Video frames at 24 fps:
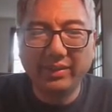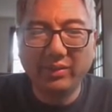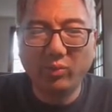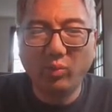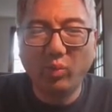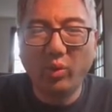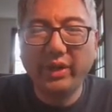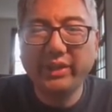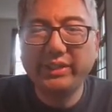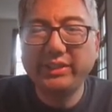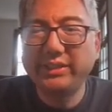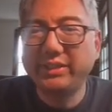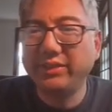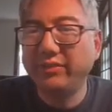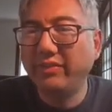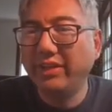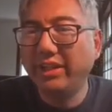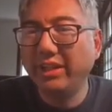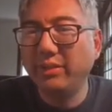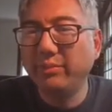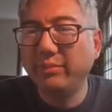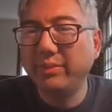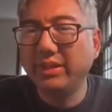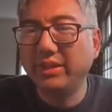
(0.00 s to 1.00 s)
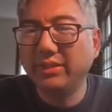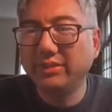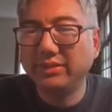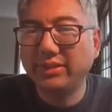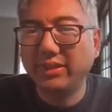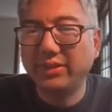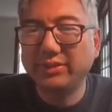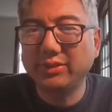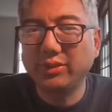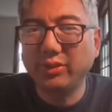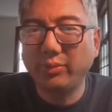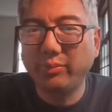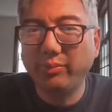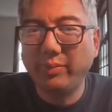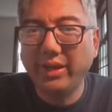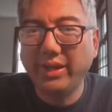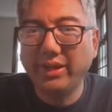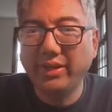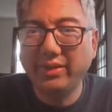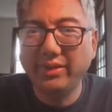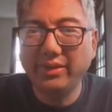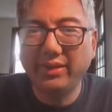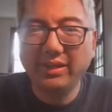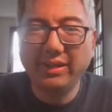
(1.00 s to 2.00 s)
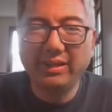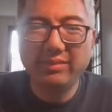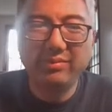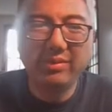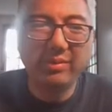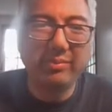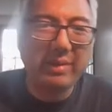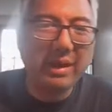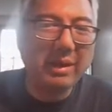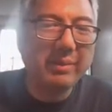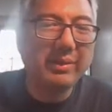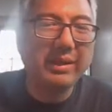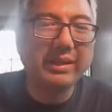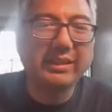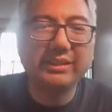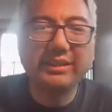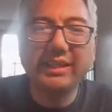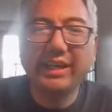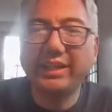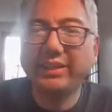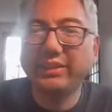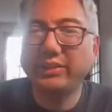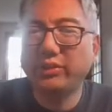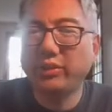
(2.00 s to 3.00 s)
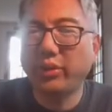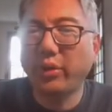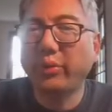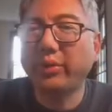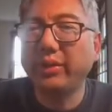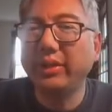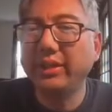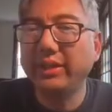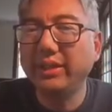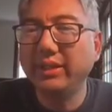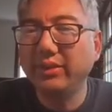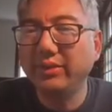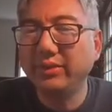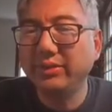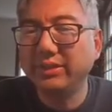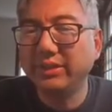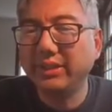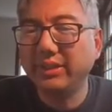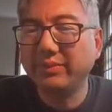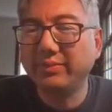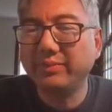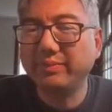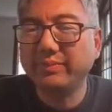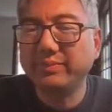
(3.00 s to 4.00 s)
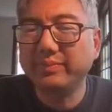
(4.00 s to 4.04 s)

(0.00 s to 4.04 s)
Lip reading: white's development is also better, but maybe it's not totally losing.